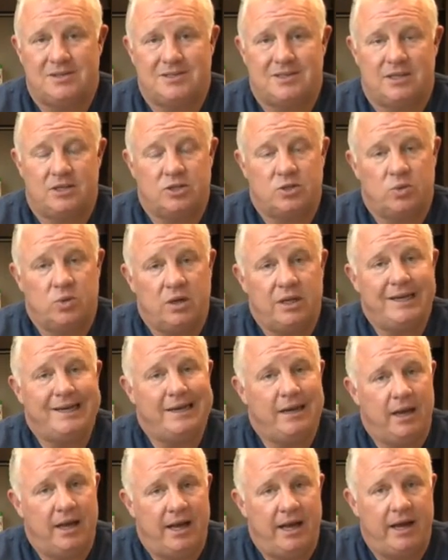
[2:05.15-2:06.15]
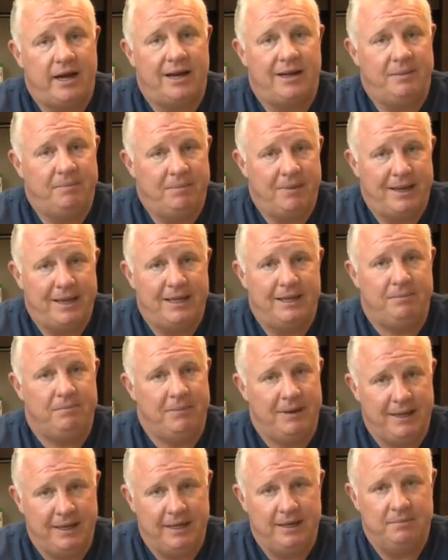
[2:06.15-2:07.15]
is there's really not a
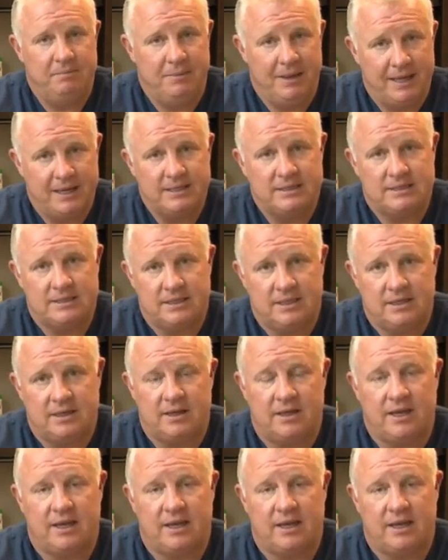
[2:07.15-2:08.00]
man-made medicine